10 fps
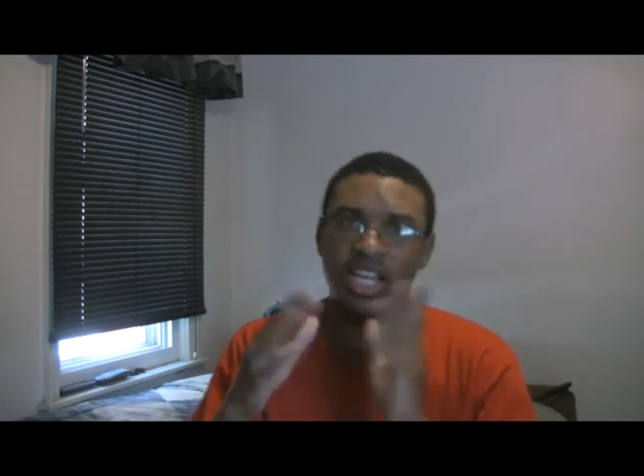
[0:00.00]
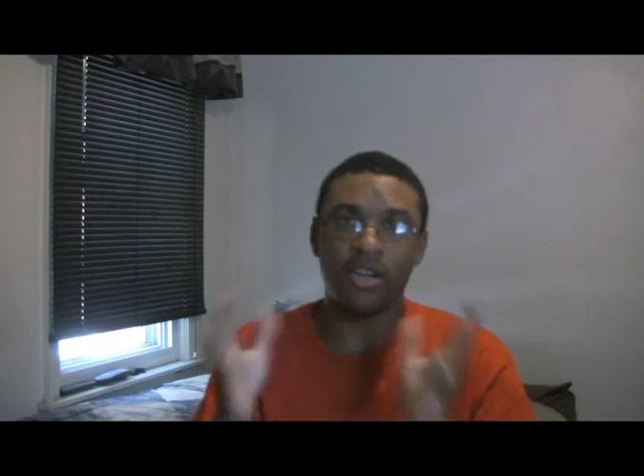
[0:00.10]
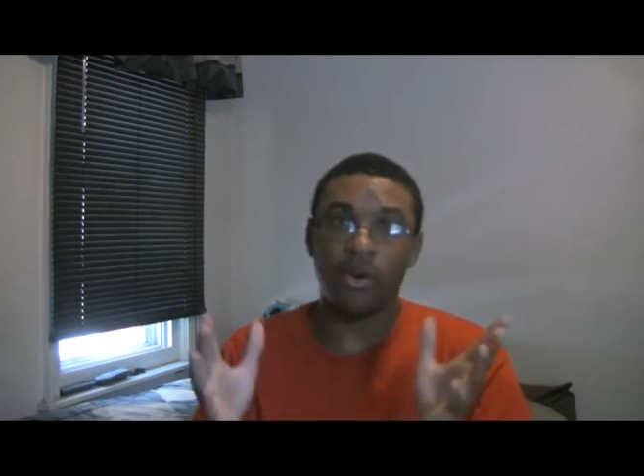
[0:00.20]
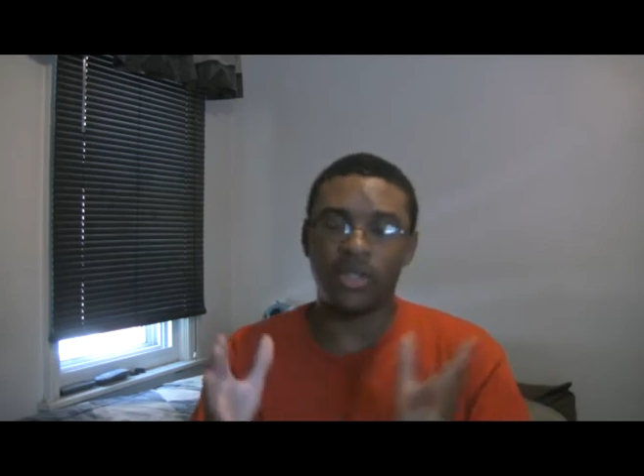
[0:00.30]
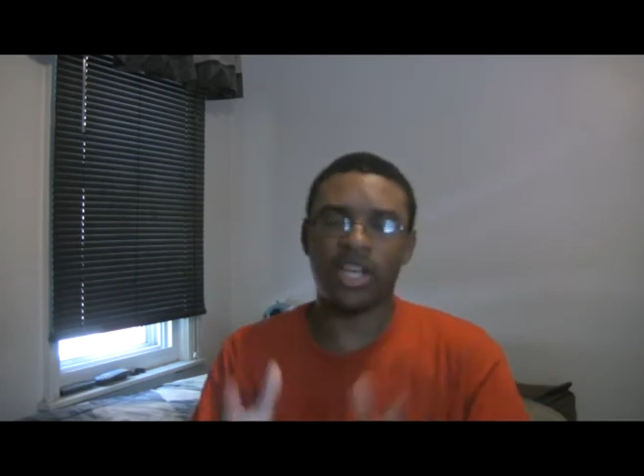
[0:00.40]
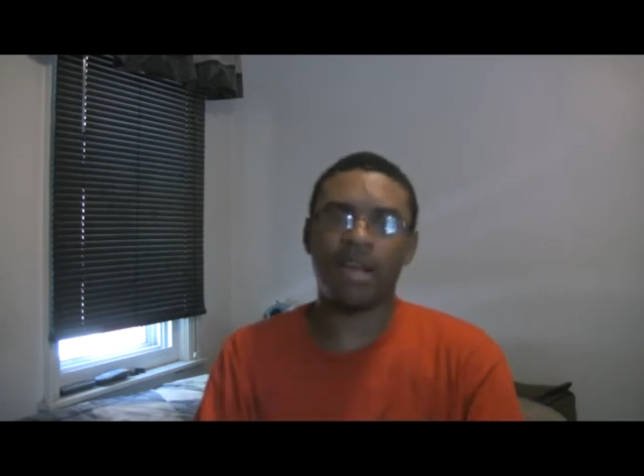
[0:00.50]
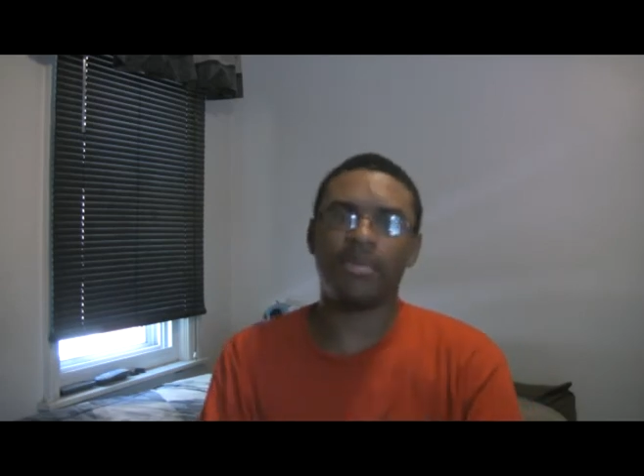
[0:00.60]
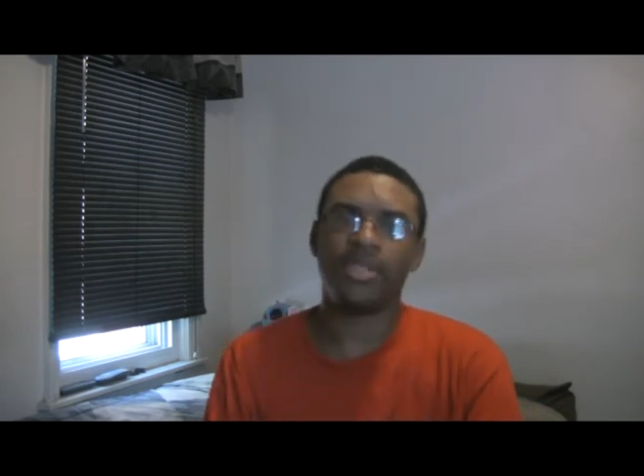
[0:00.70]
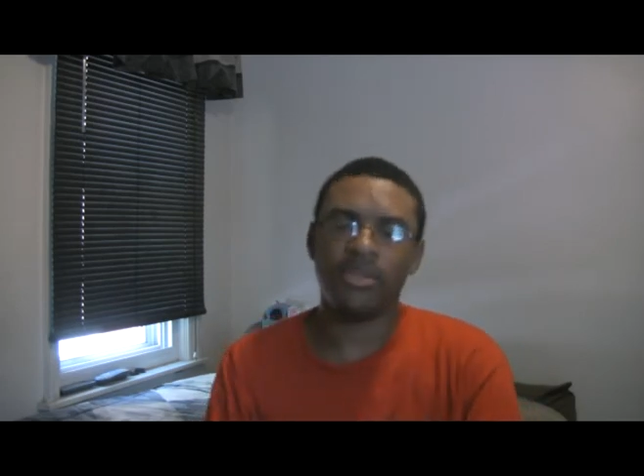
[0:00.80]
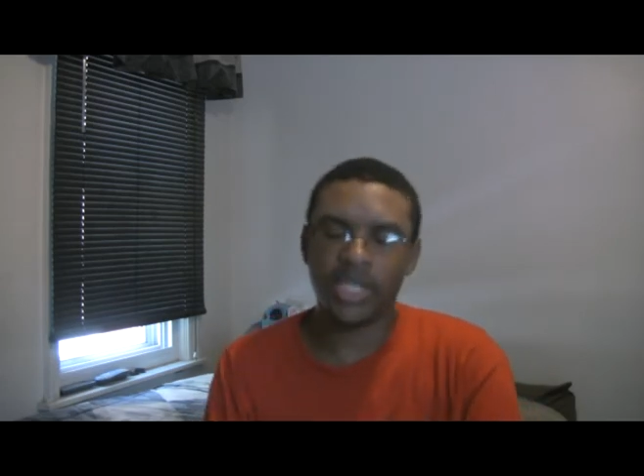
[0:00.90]
a golden
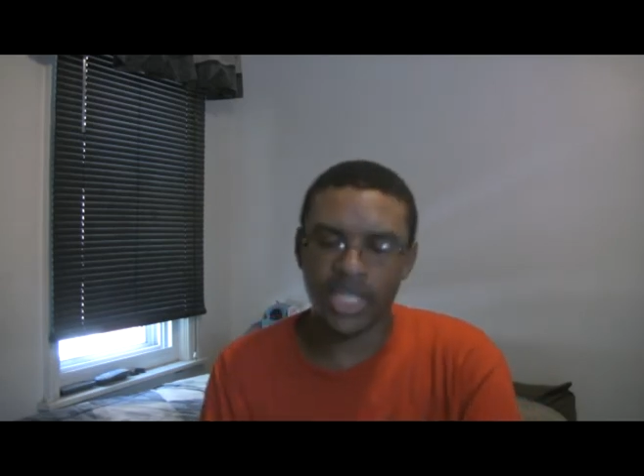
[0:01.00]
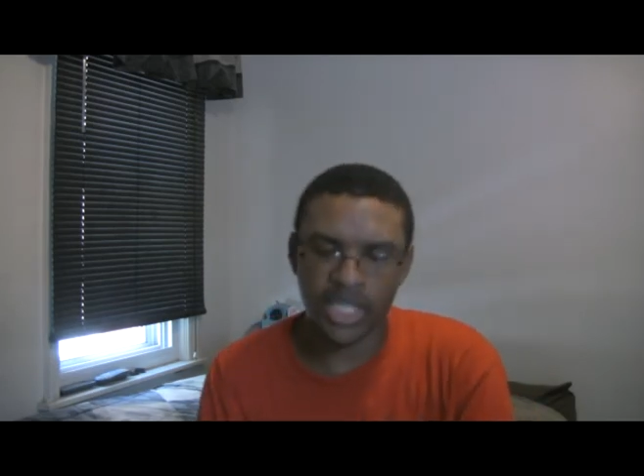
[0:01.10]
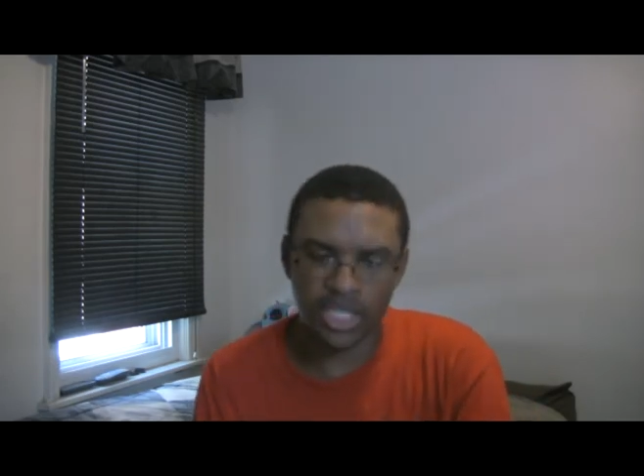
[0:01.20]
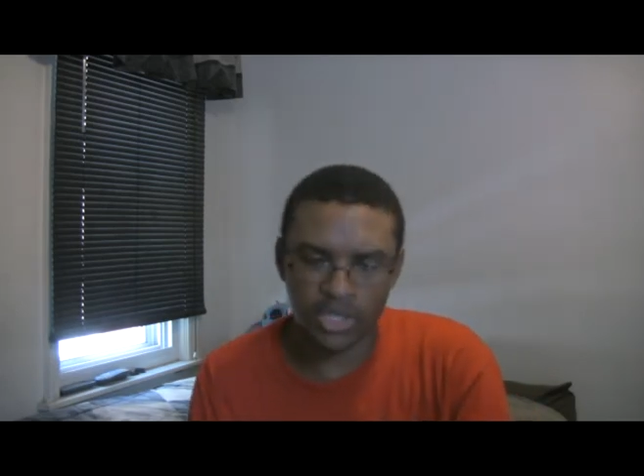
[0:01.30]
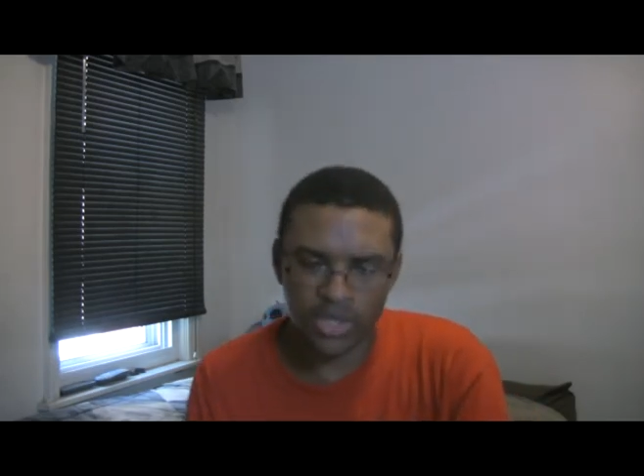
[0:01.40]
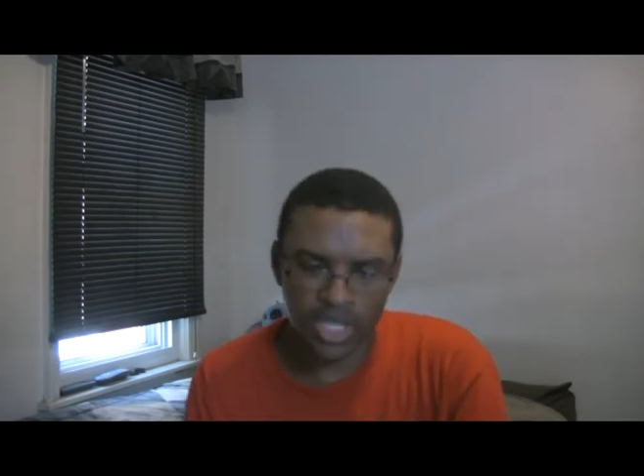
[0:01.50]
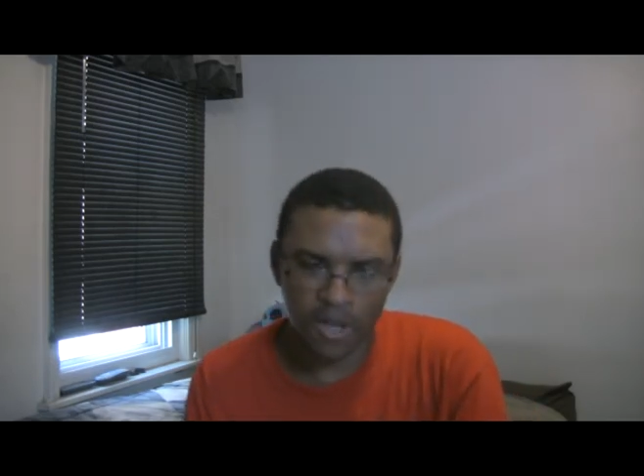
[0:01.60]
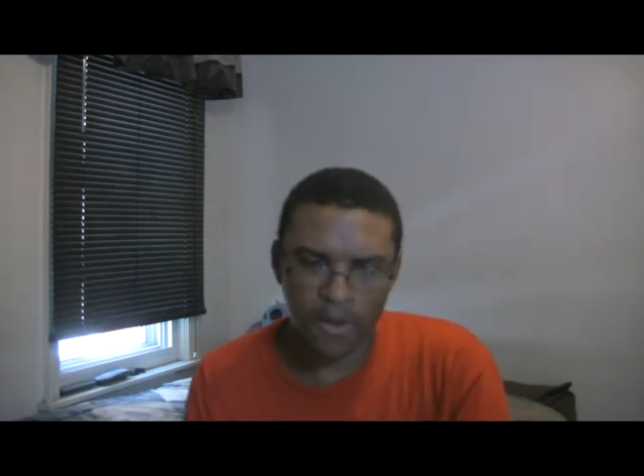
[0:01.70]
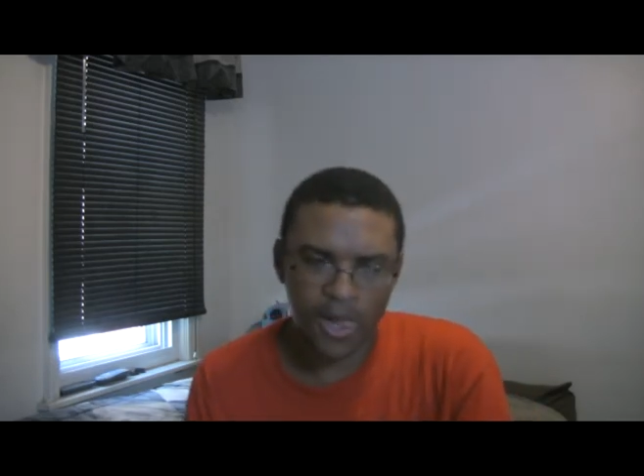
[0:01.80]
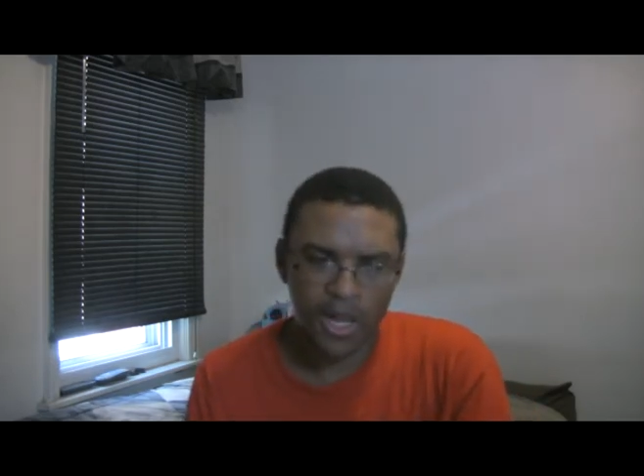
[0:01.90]
opportunity to do so.